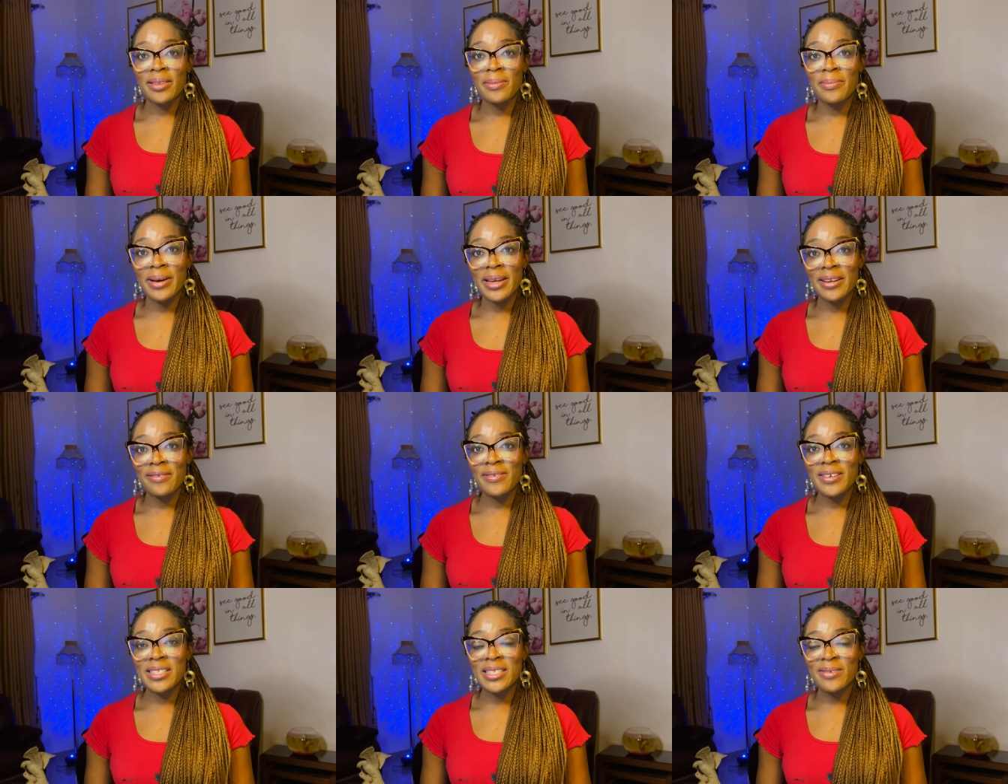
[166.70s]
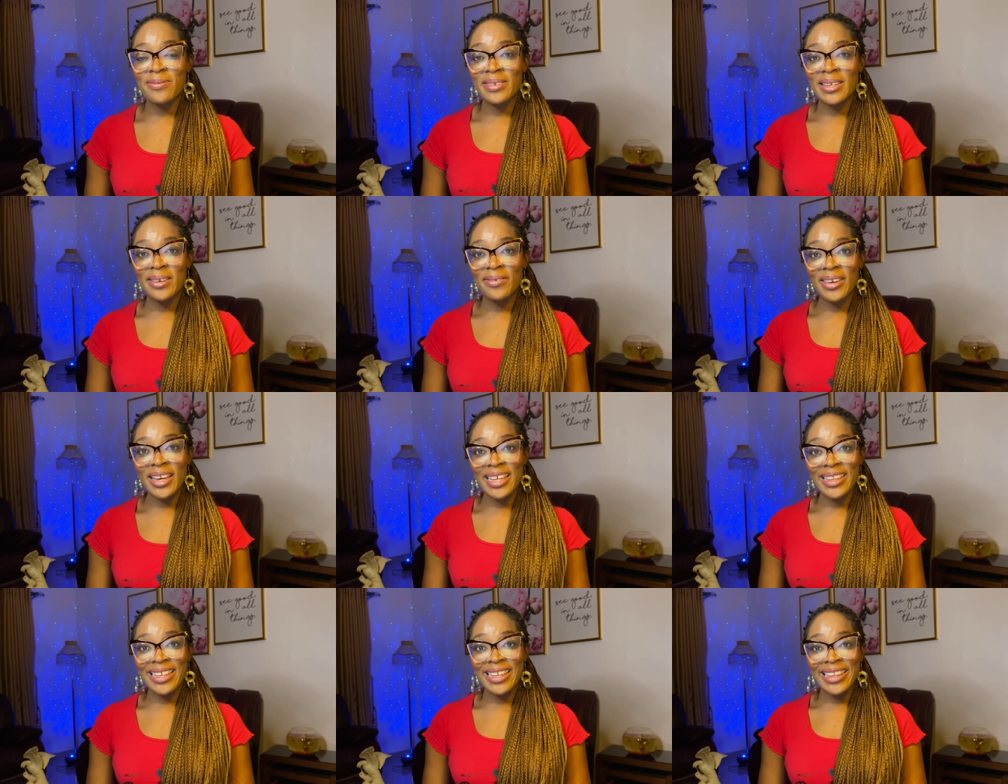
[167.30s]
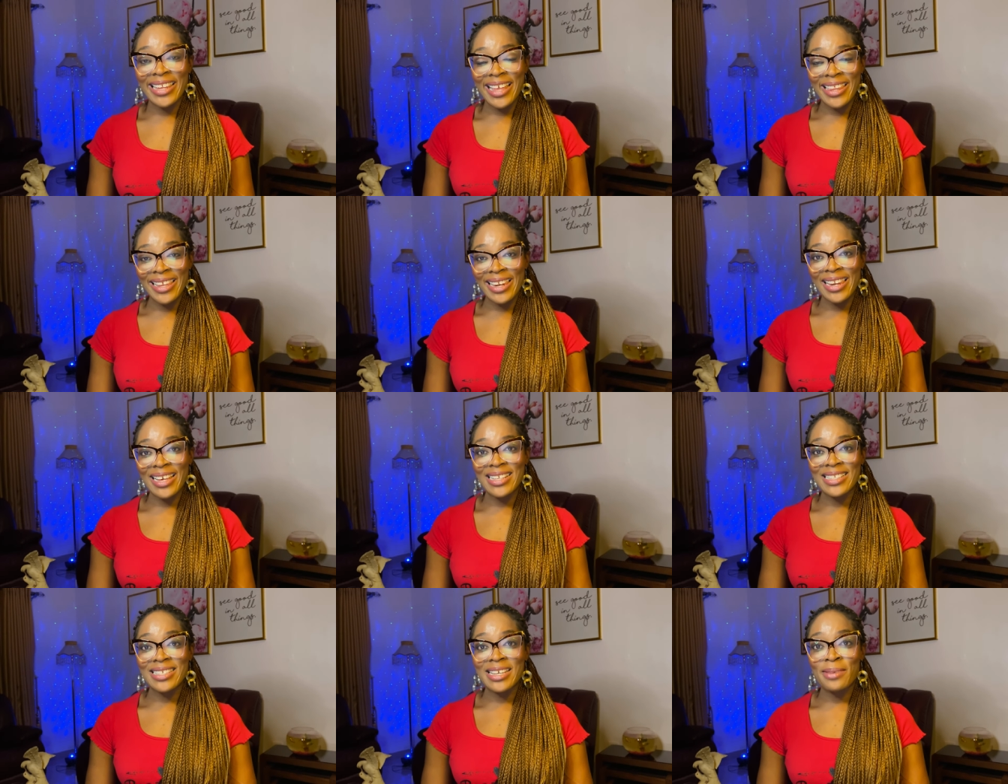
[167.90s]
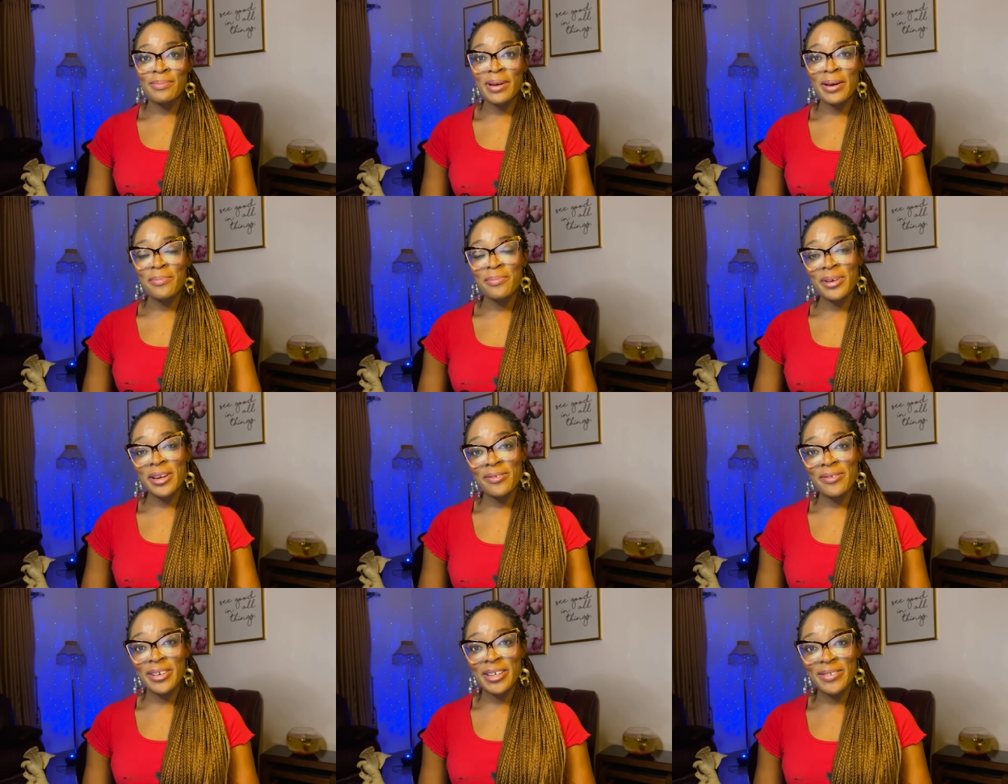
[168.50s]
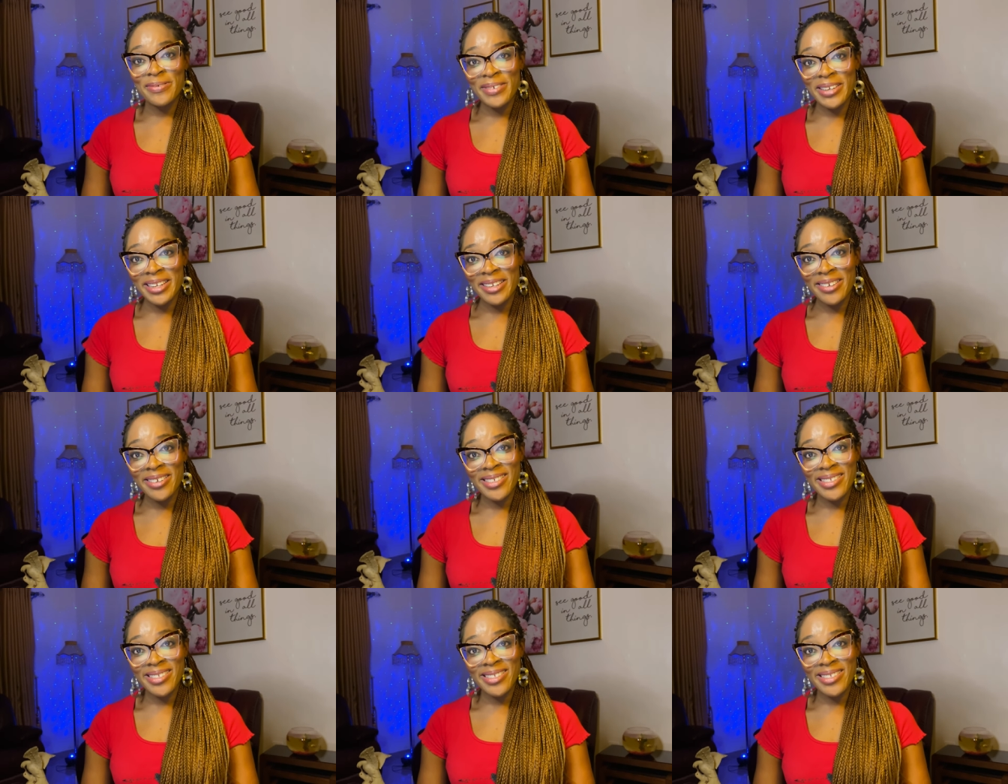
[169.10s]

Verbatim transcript: the benefits of living in the Netherlands in my previous video,